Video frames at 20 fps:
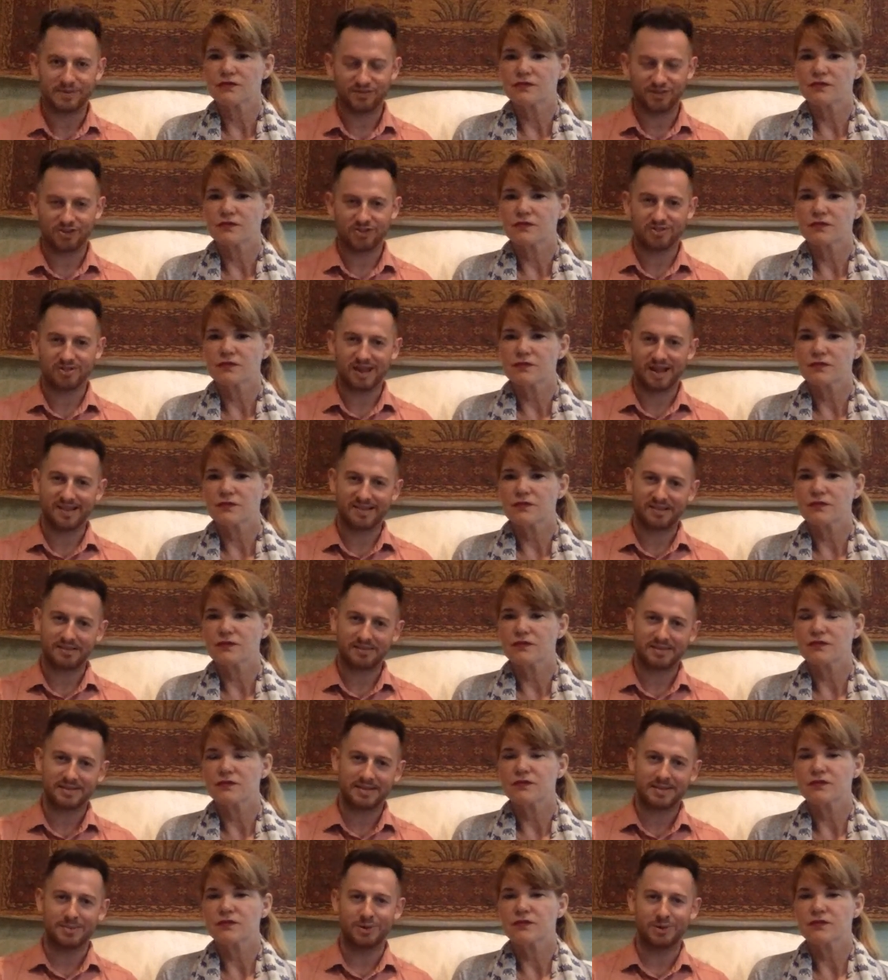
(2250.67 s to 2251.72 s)
Speaker 1: up in first class. I
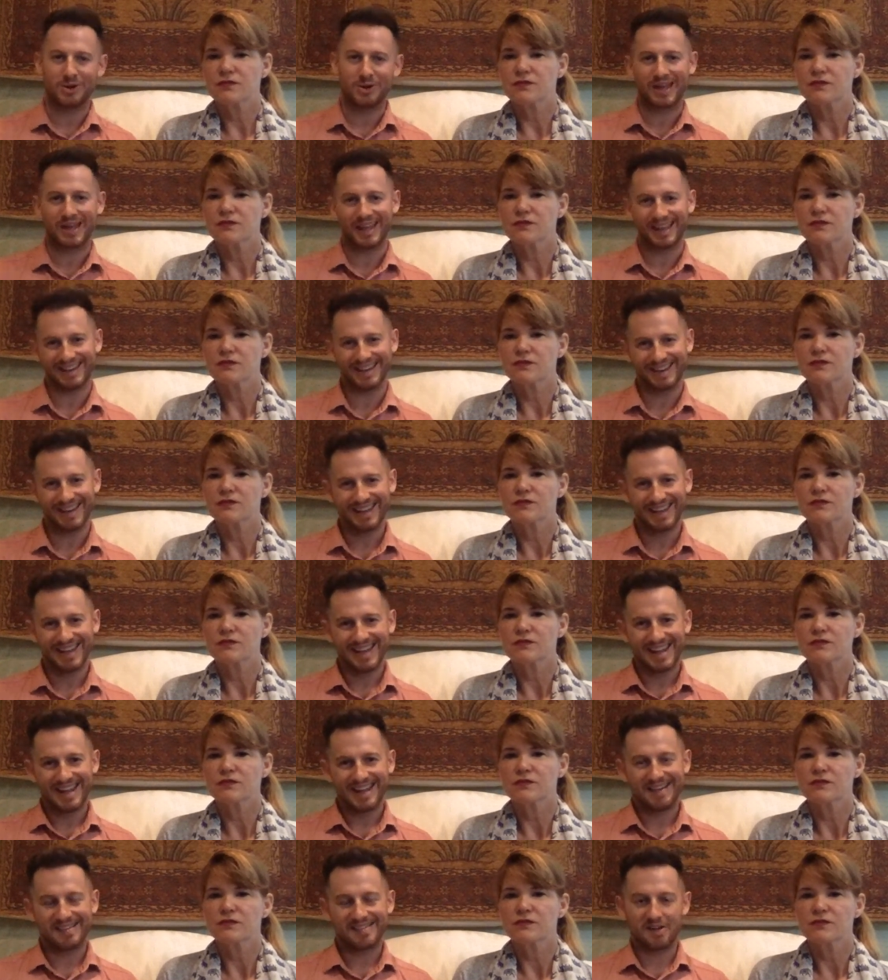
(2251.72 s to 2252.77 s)
was in the bulkhead.
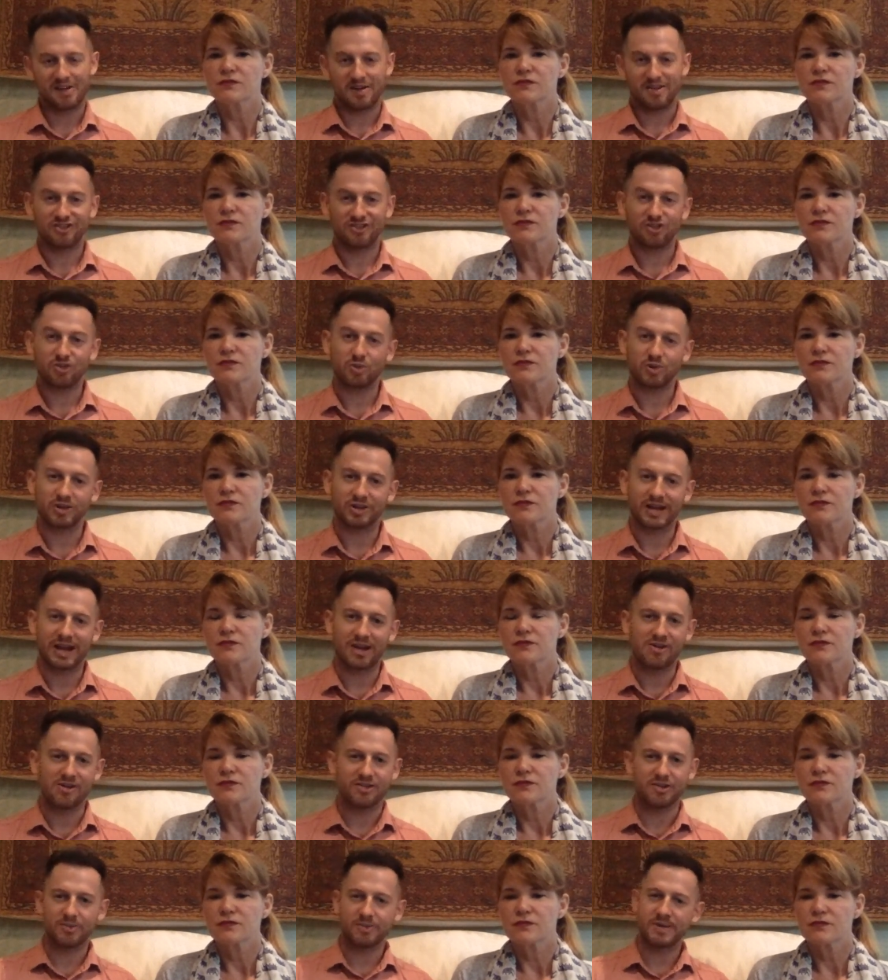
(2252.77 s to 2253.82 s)
And so I was just wondering
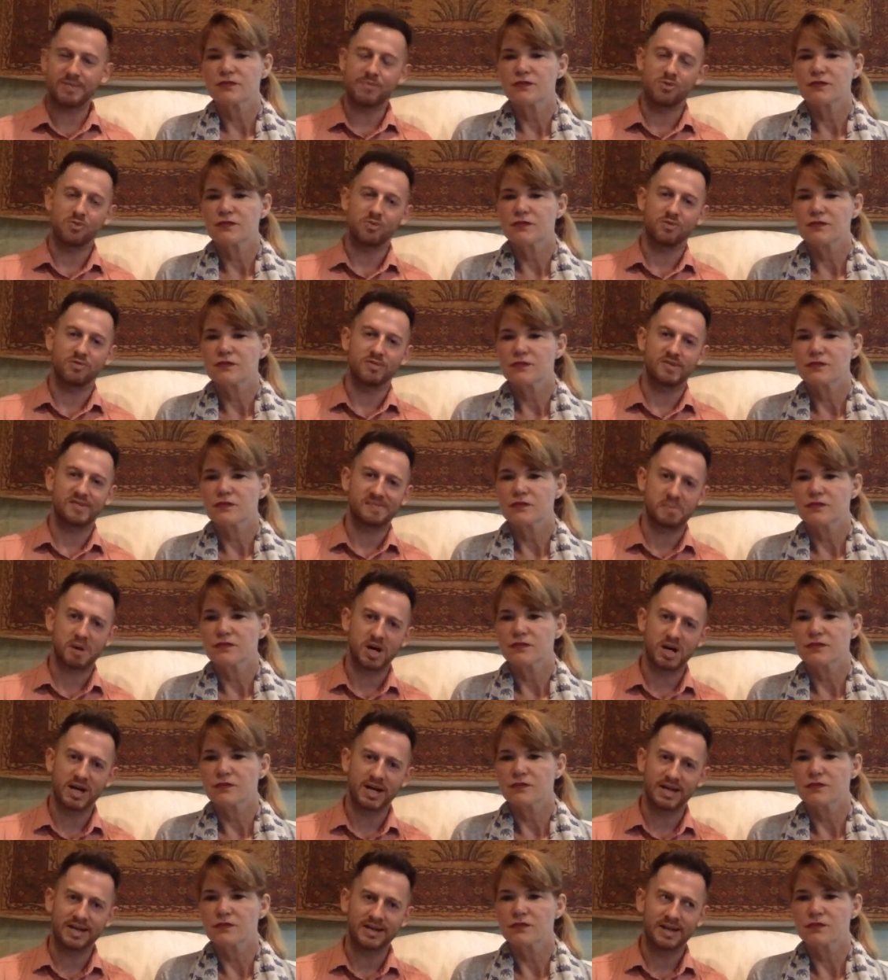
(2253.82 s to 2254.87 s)
how other people would
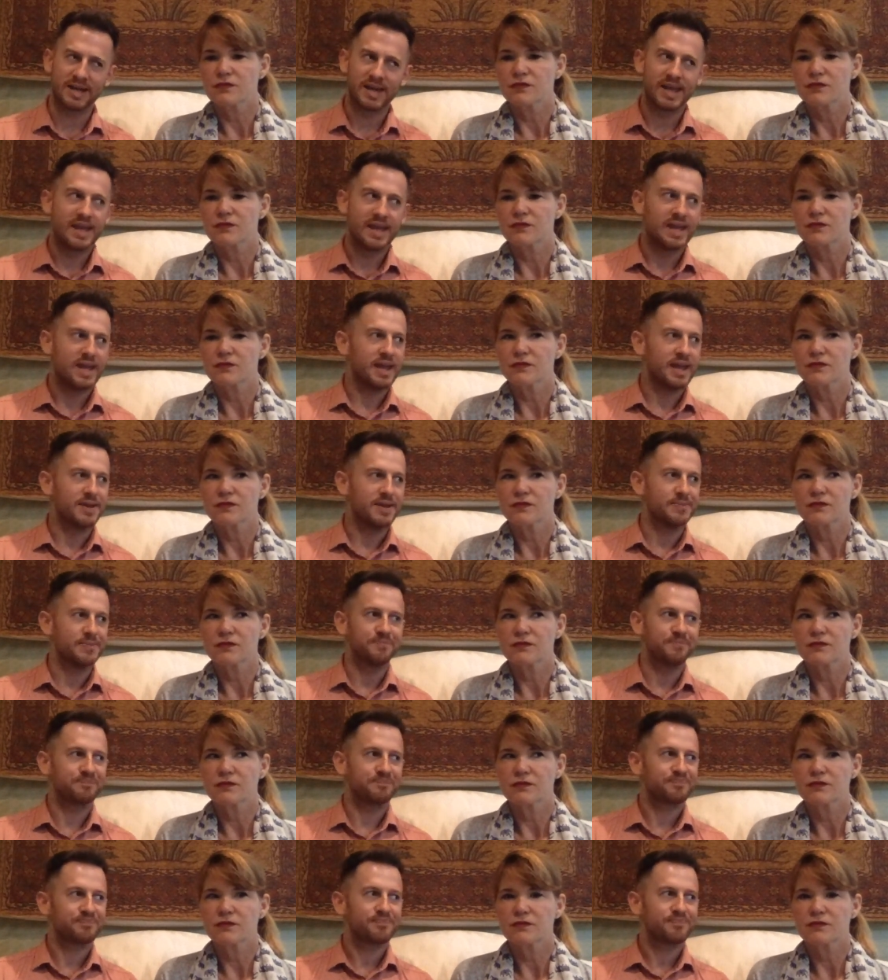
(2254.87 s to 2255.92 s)
respond.
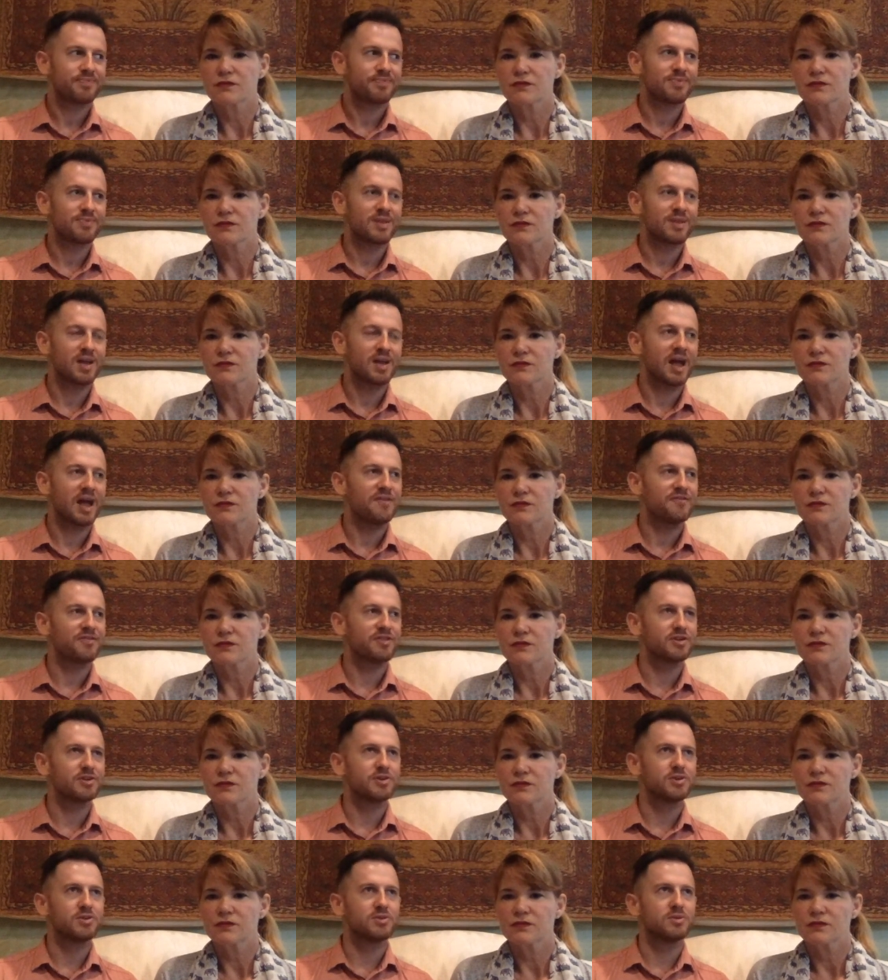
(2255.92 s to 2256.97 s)
And
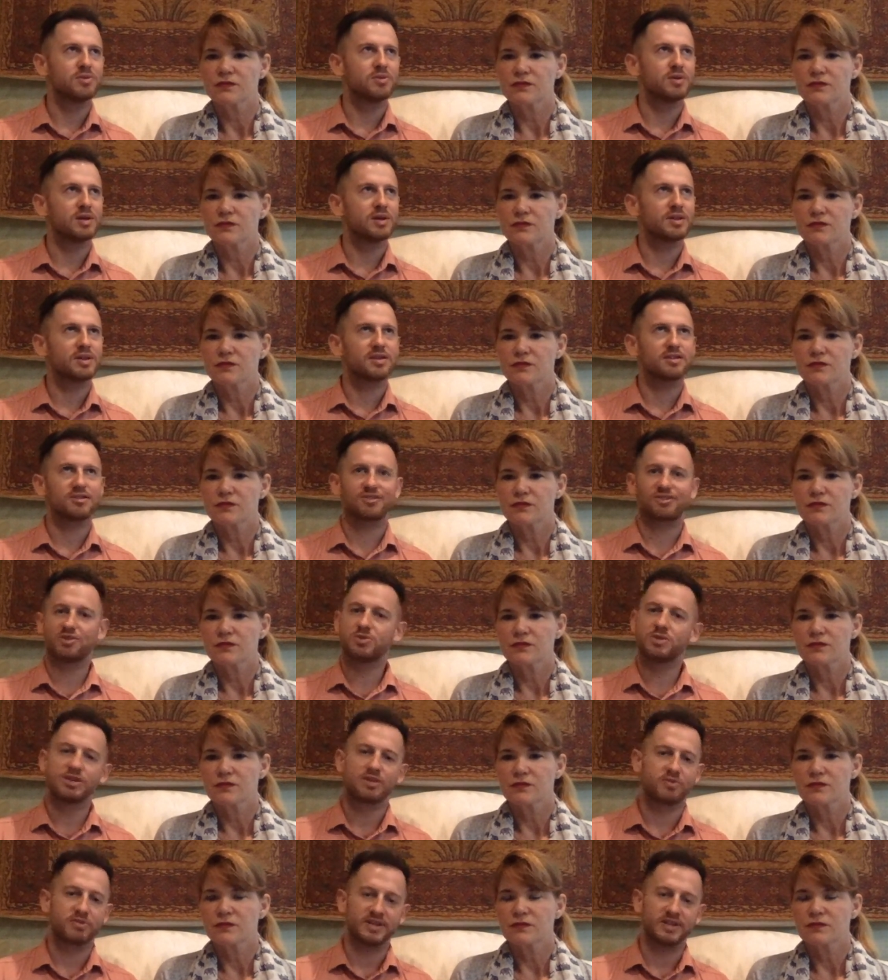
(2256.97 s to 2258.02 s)
through, I think, 2
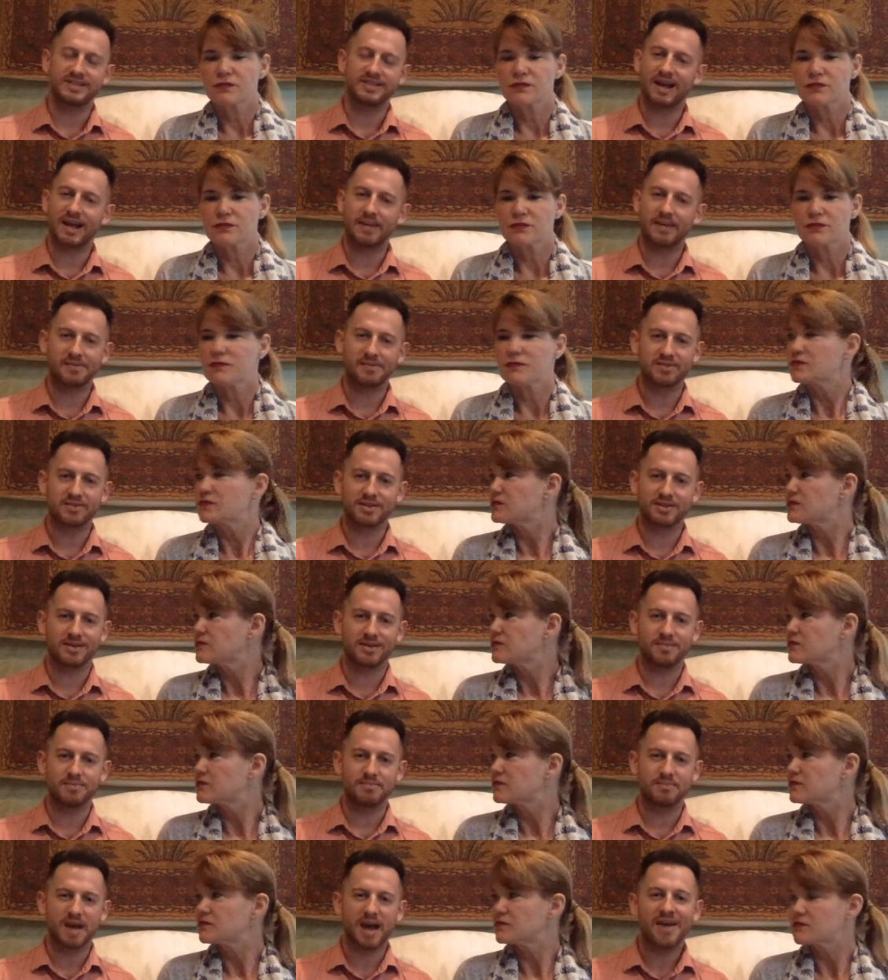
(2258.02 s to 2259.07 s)
or 3 times with
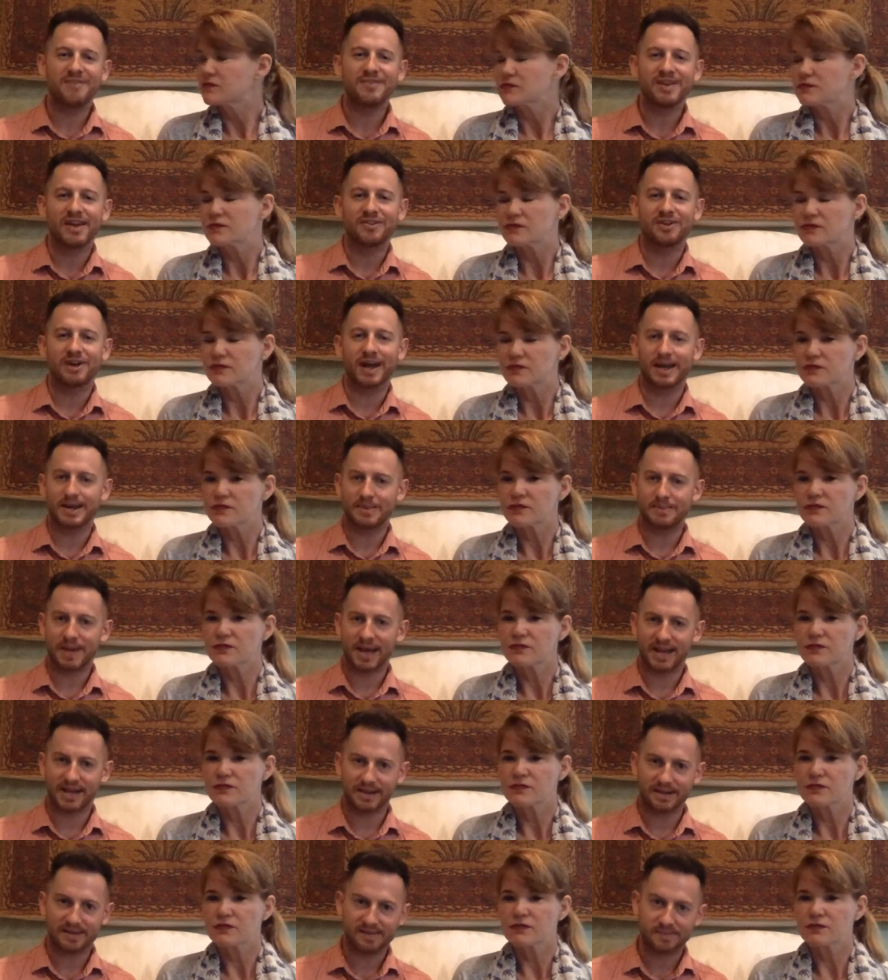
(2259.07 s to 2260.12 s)
him, I've never had a
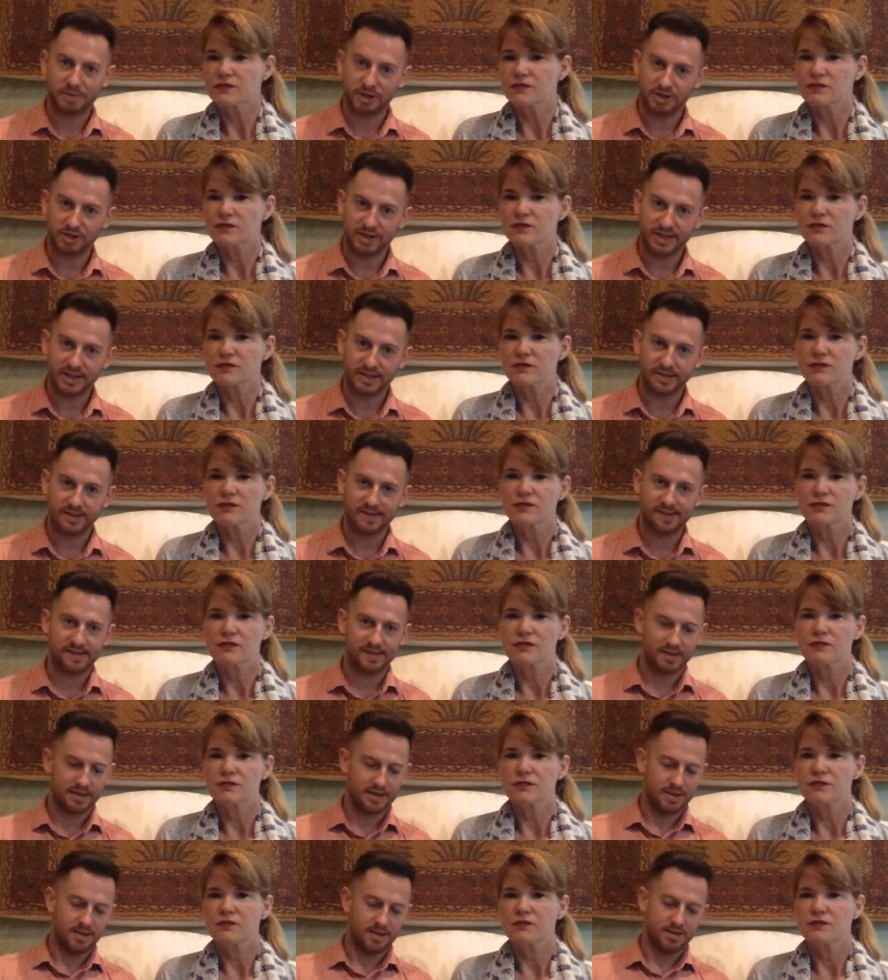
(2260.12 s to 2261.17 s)
bad experience.